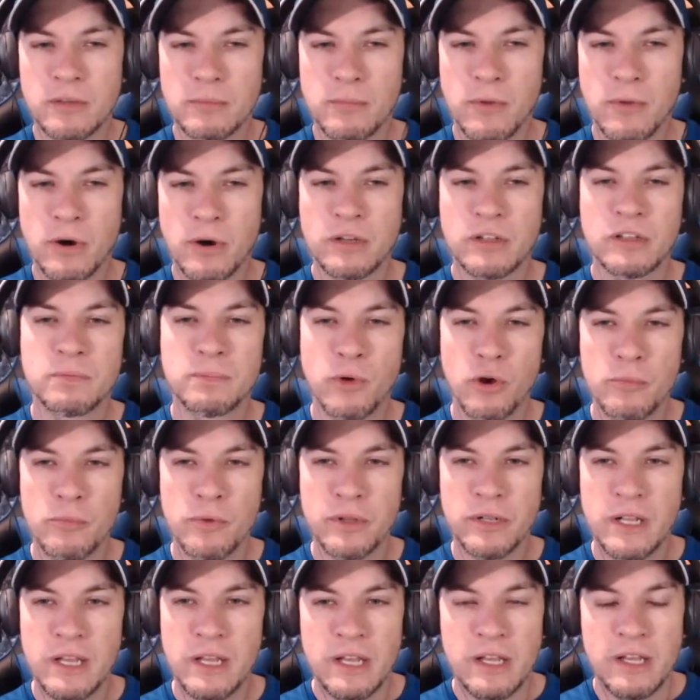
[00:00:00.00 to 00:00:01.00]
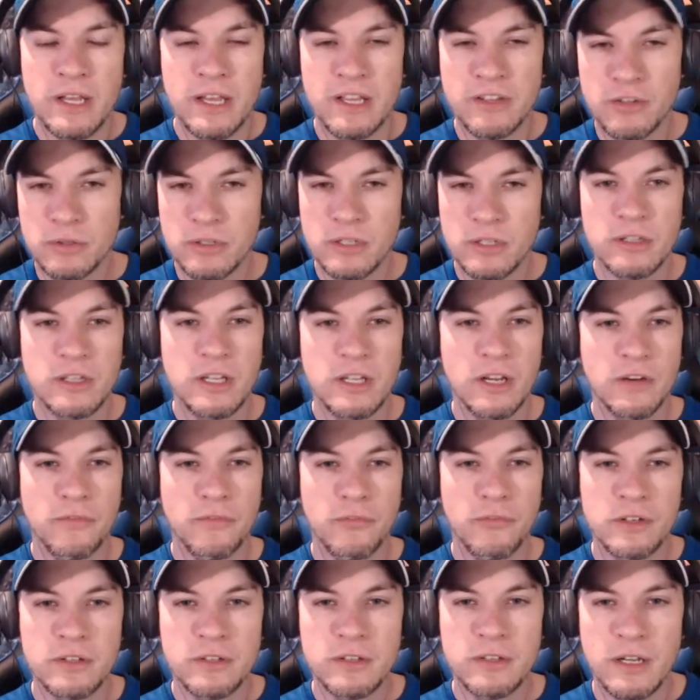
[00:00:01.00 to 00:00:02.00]
DeMarcus Bowman is on a
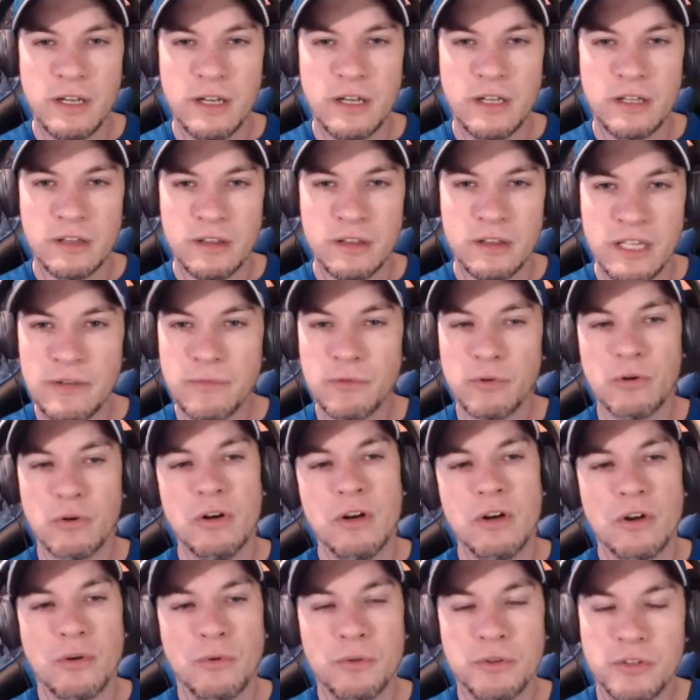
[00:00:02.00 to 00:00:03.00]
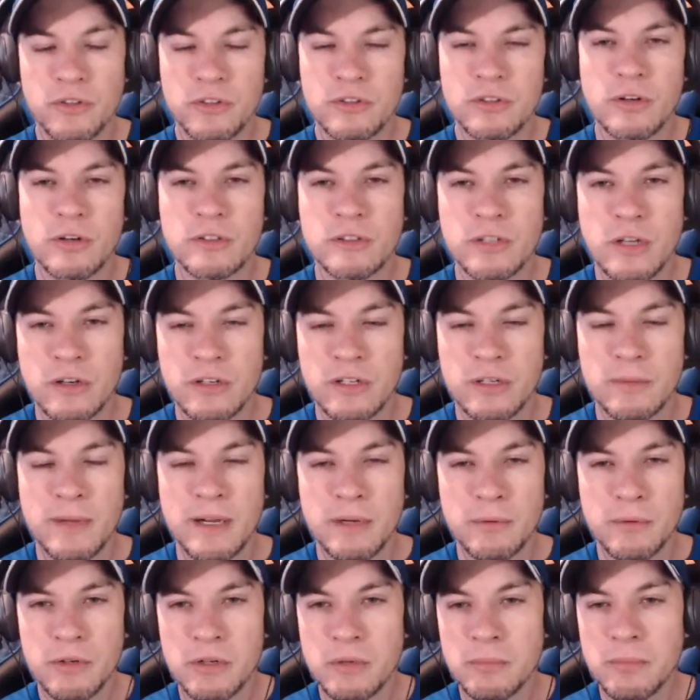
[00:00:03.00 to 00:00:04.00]
different level when you start talking
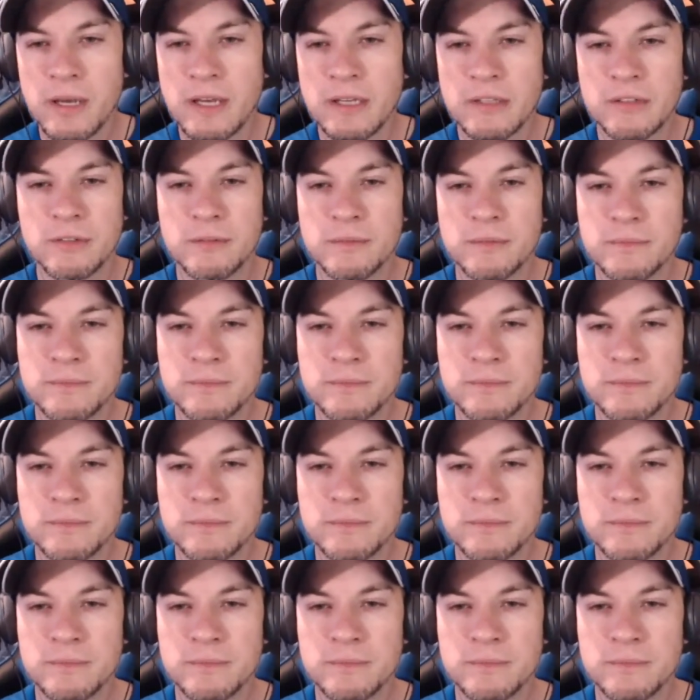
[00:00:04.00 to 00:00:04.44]
about running backs.